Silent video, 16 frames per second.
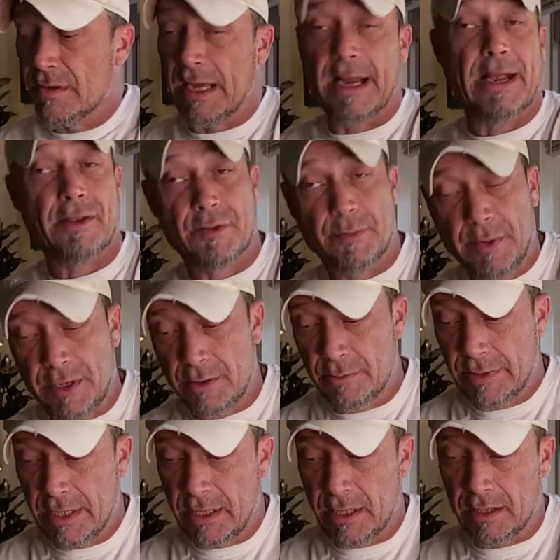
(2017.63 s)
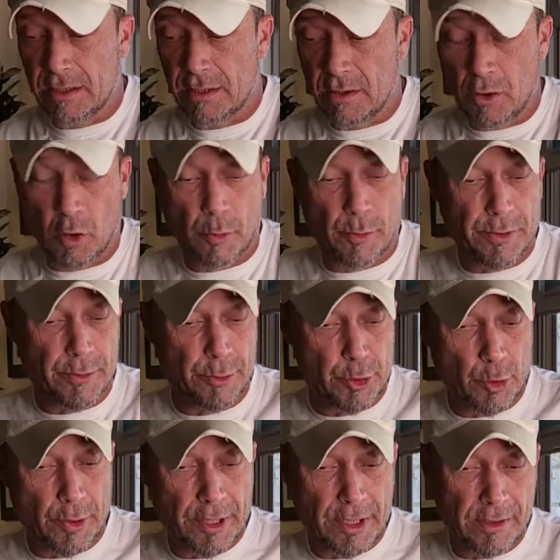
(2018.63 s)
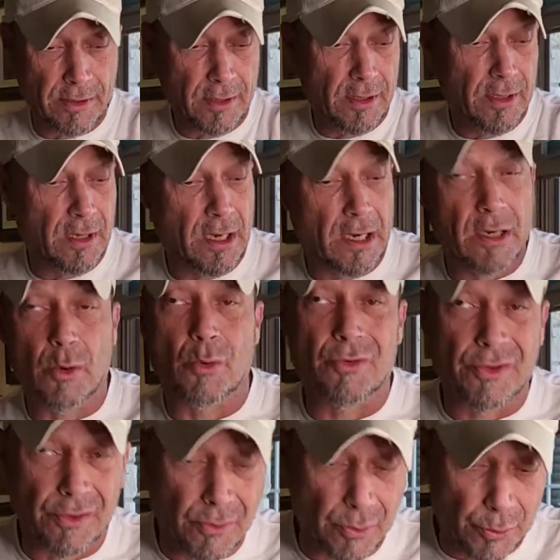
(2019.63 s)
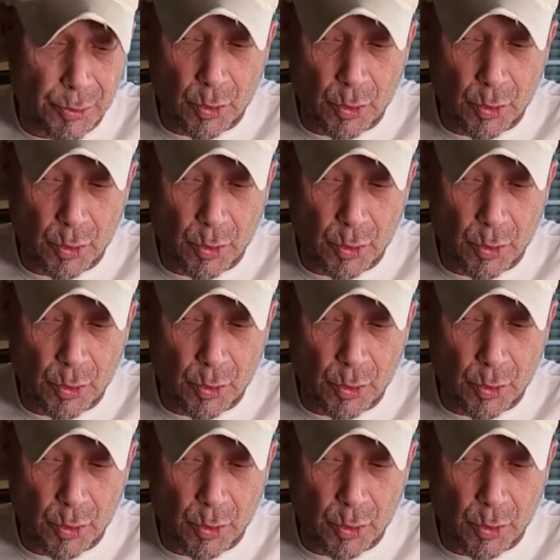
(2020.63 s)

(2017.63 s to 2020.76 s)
that has been your reading. I hope you enjoyed it. I know it was a little